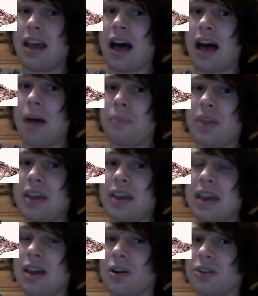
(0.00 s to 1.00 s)
Um, the
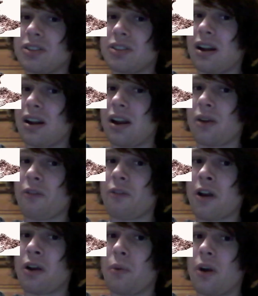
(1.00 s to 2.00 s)
ears on it are
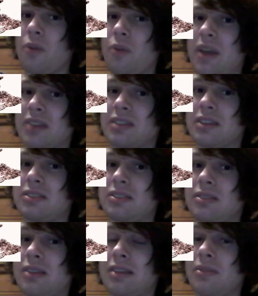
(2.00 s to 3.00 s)
very weird because they,
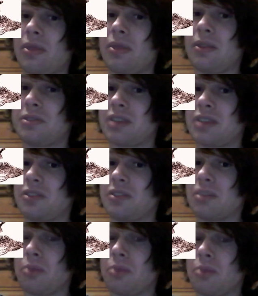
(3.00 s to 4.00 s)
they, they're said to
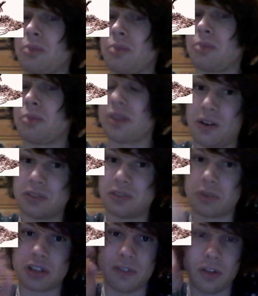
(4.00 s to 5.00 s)
resemble human ears,
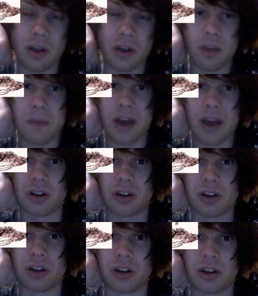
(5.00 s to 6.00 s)
which, if you look at the
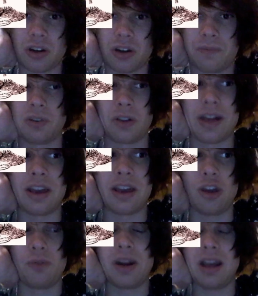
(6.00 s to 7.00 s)
picture, those do look like
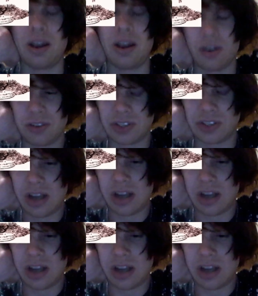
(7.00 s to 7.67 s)
human ears.